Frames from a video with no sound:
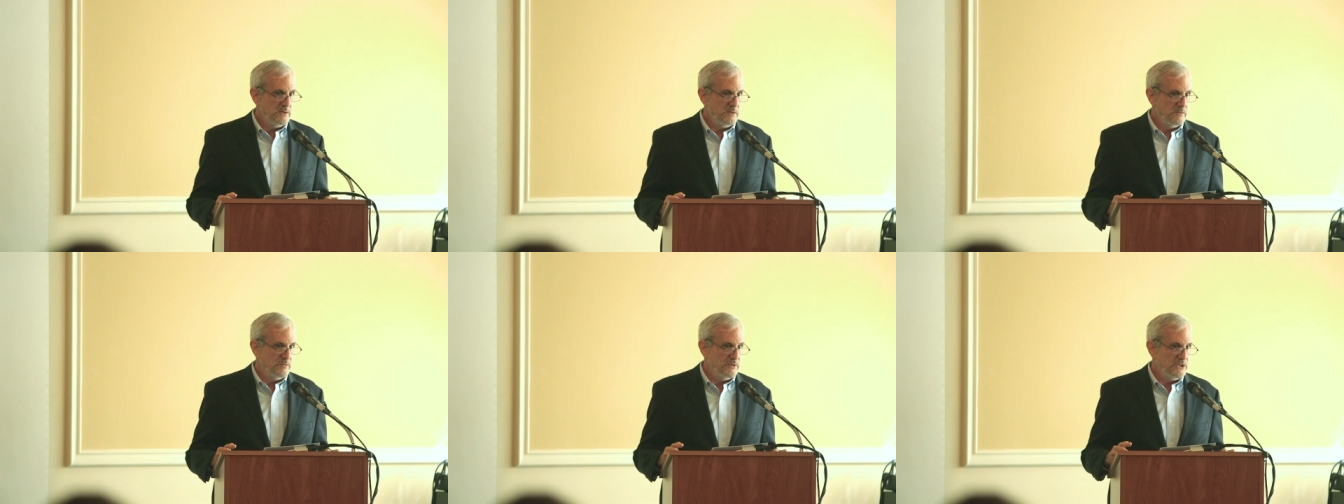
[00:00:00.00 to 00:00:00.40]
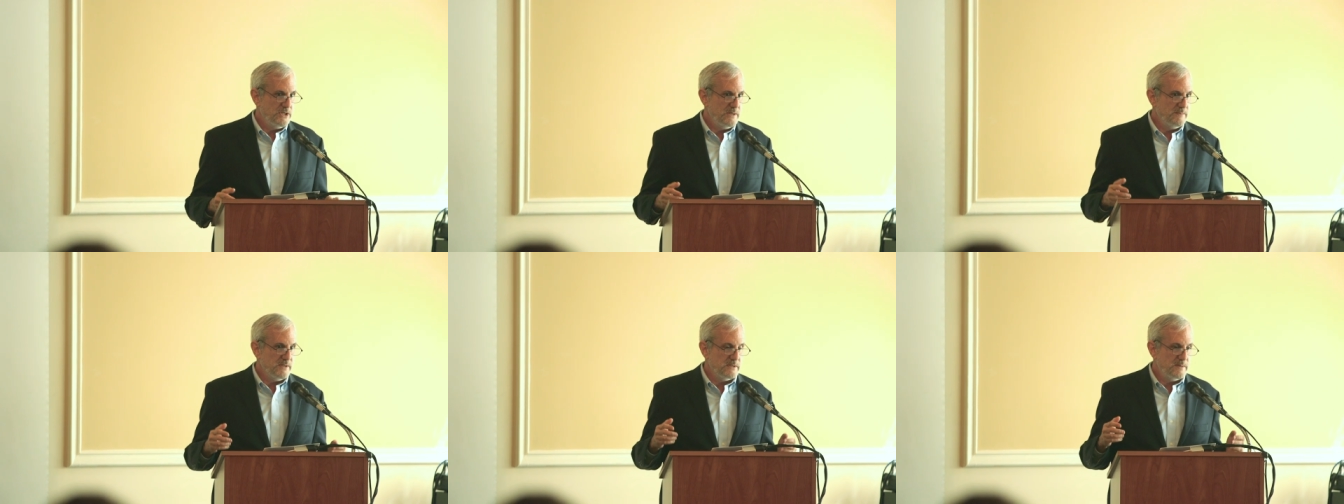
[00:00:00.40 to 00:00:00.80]

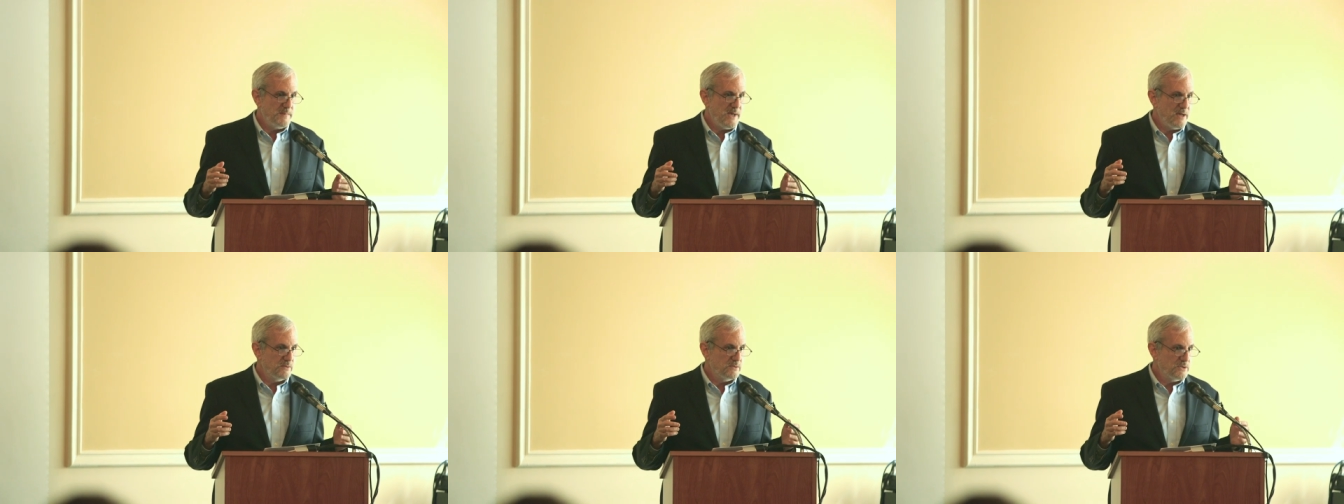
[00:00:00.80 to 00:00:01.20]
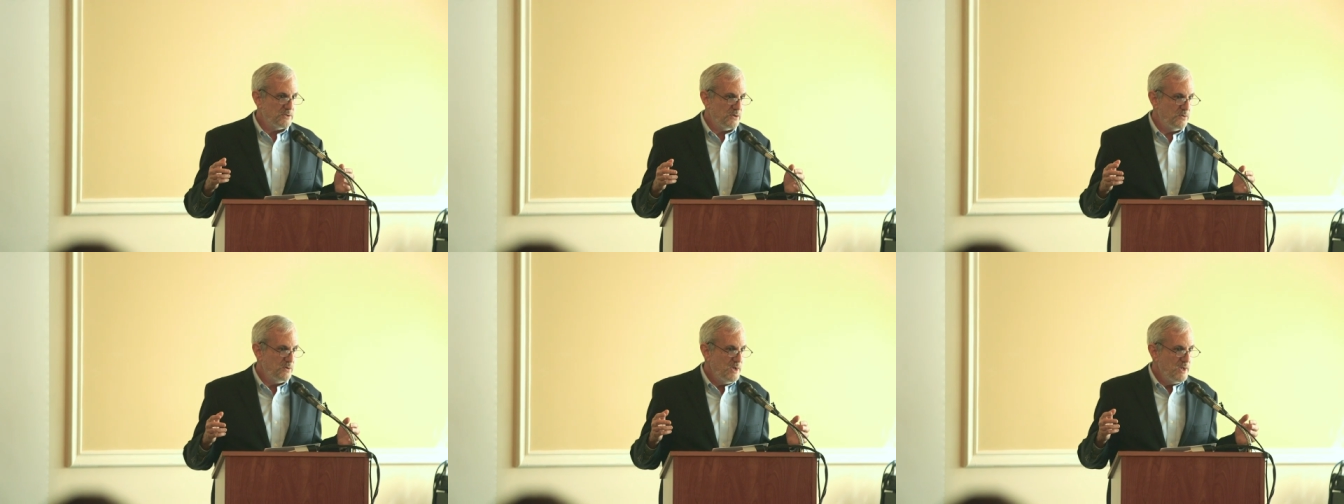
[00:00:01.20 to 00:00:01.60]
regime is about.
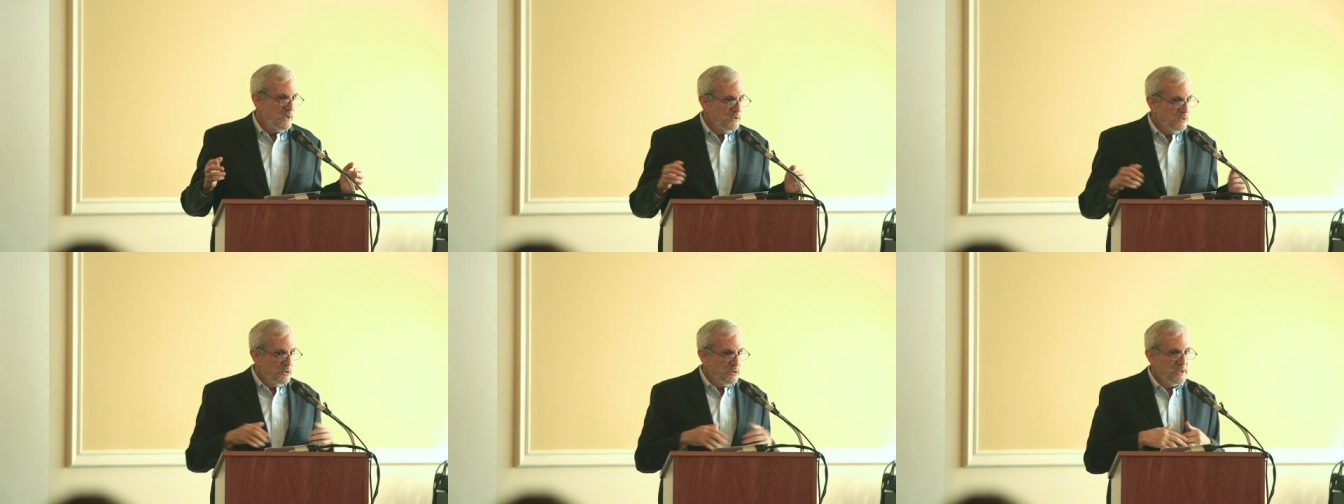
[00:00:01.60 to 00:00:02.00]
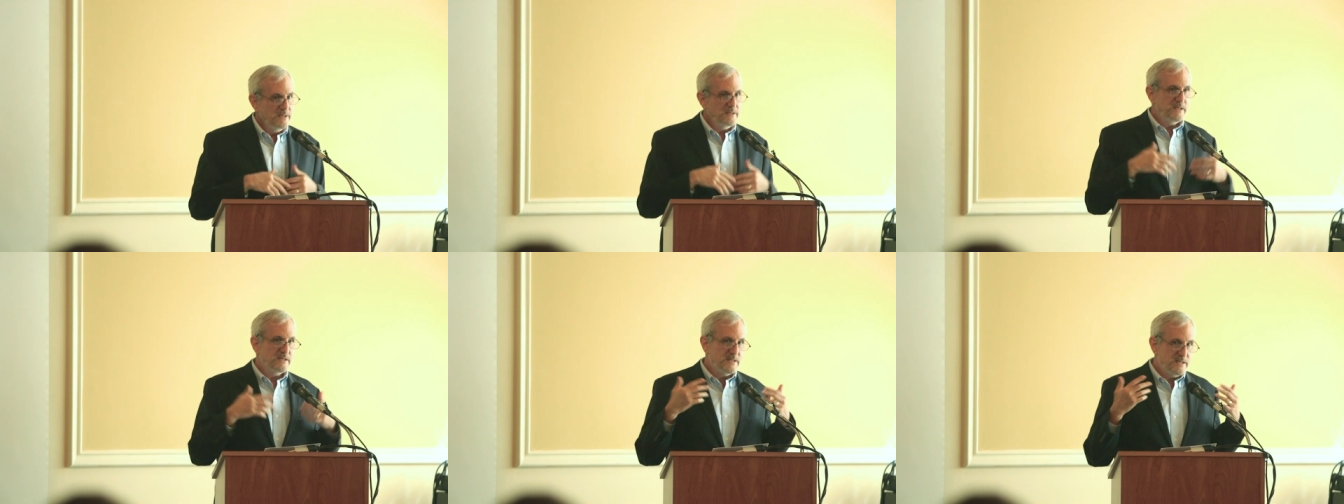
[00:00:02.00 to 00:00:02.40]
So looking
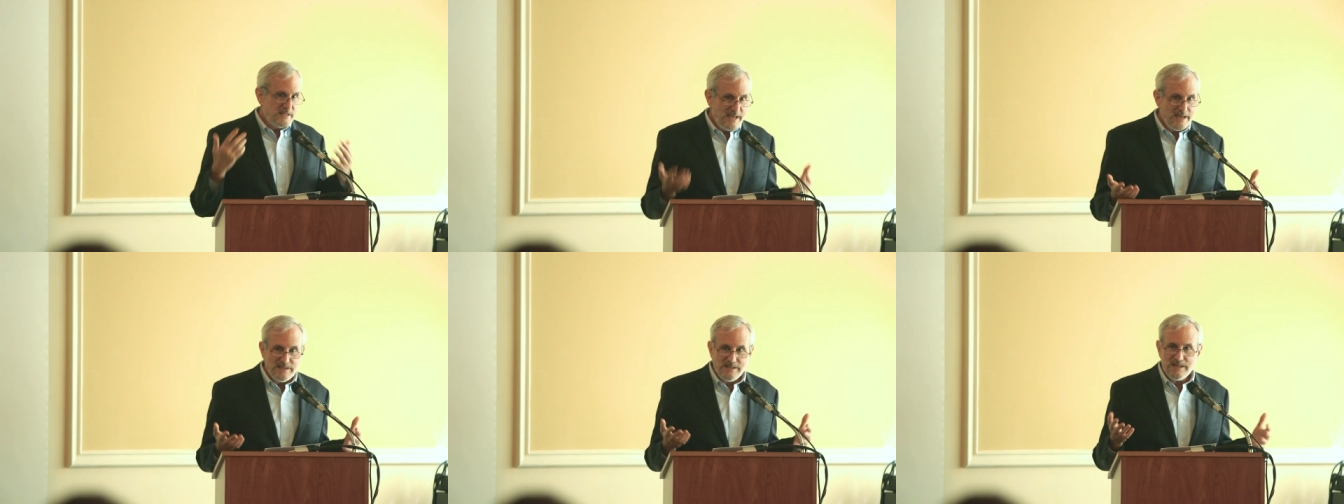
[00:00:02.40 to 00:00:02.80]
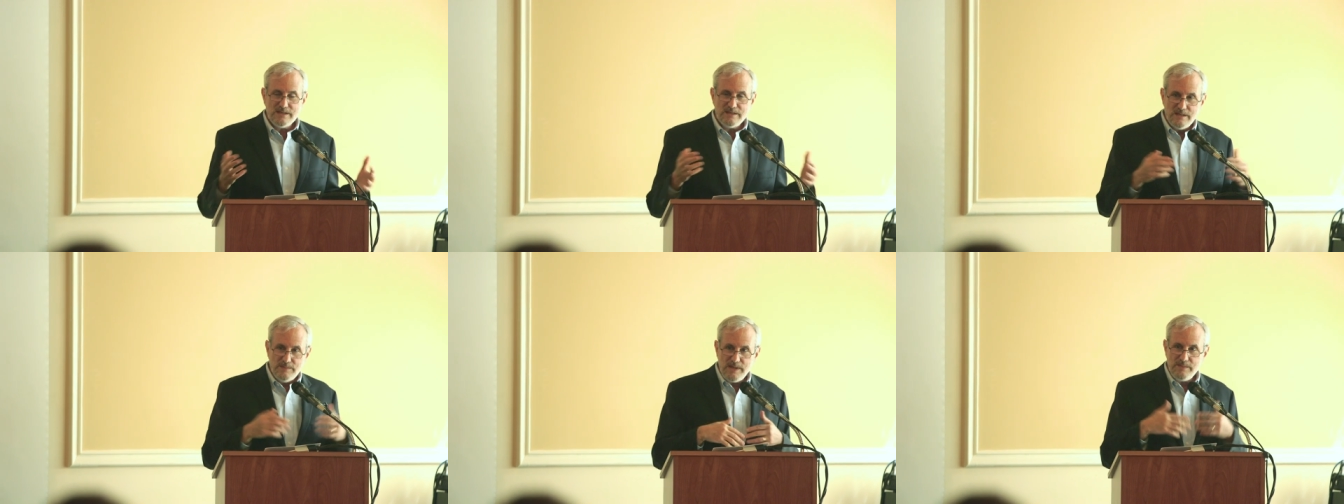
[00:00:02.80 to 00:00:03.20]
to states as
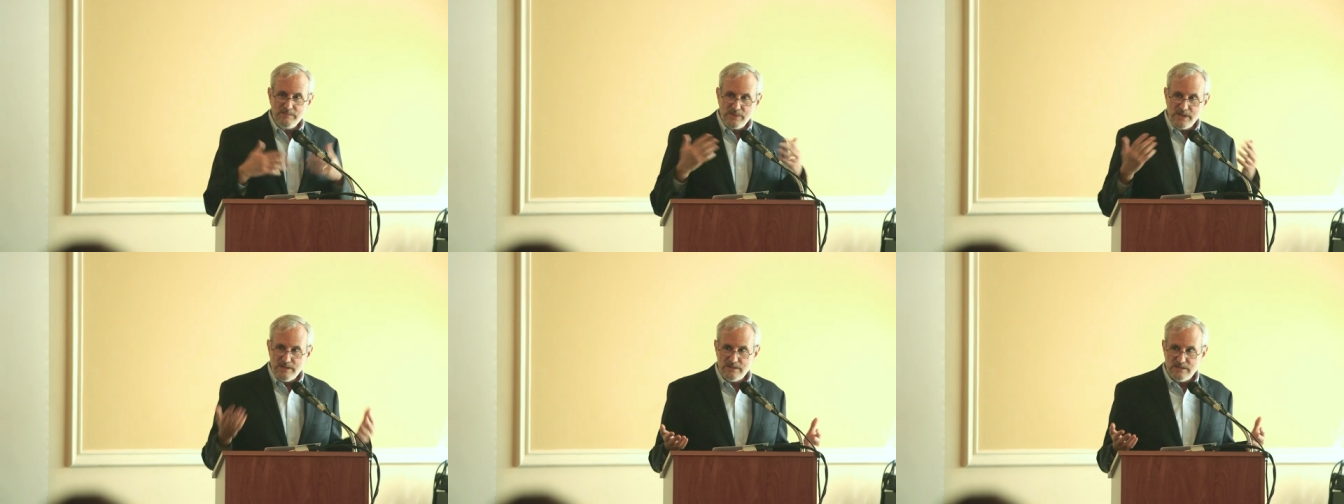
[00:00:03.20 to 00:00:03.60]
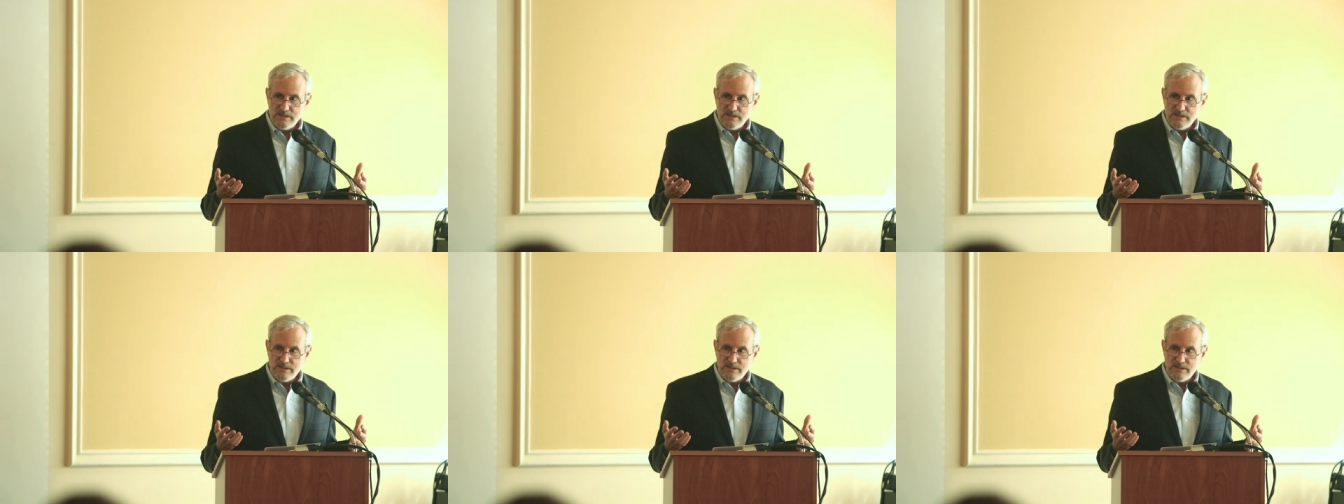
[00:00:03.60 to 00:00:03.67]
the main place